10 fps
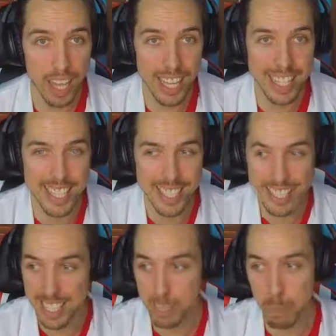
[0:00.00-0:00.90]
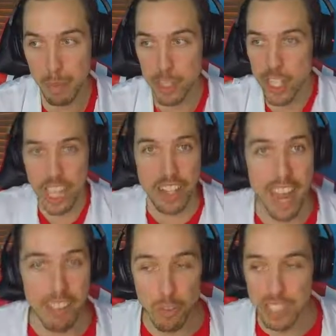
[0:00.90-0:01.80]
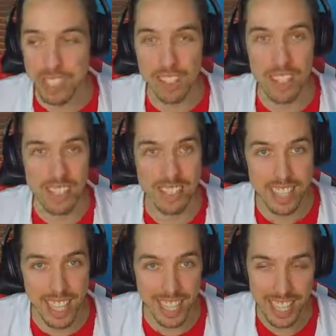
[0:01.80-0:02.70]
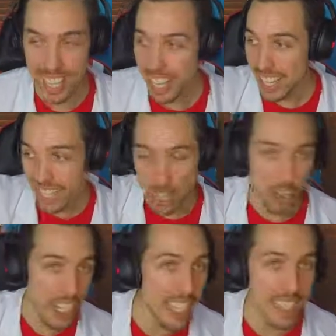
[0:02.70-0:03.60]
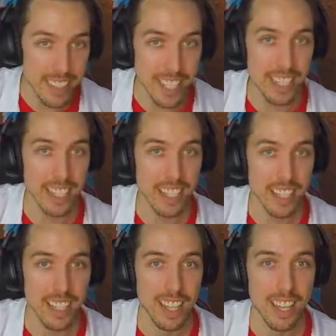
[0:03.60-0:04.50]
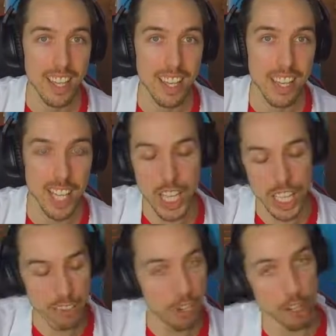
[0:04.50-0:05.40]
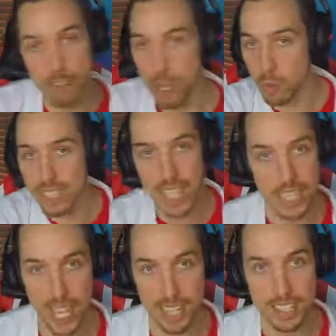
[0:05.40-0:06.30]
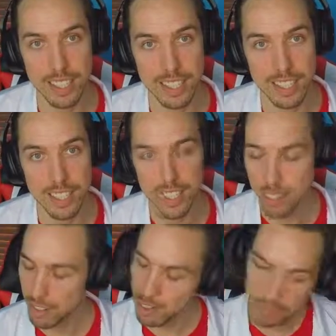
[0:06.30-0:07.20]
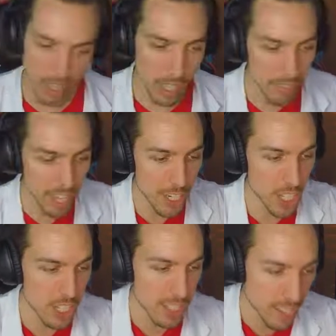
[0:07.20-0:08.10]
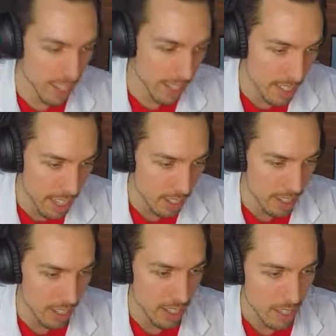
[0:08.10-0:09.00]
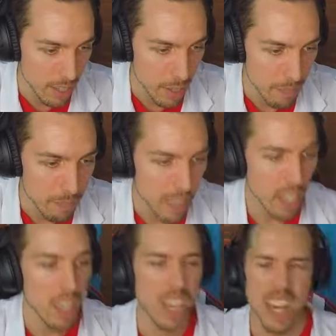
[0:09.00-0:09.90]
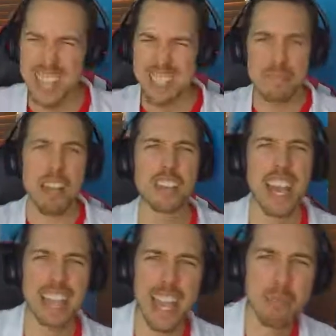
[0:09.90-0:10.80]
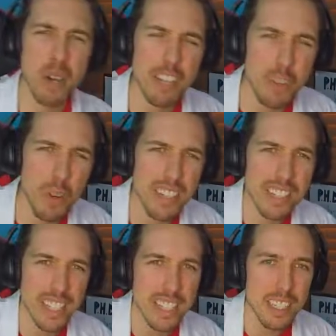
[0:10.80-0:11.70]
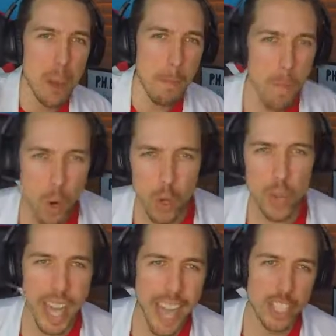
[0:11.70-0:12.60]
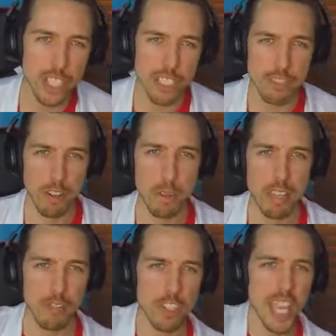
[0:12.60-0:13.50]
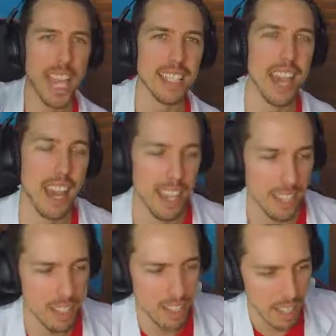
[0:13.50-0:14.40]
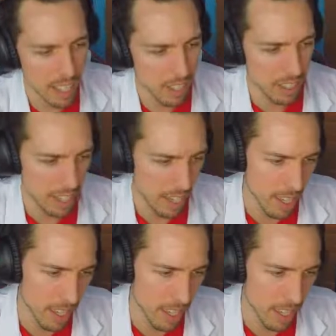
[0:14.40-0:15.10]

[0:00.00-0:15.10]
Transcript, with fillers: He's pretty much telling everyone to suck his dick or eat a dick if you don't fuck with Tech Nine. Love that shit, Tech. Hell yeah. Never honor. Smash that like button if you want to see more reactions from me for Tech 9. Hell yeah.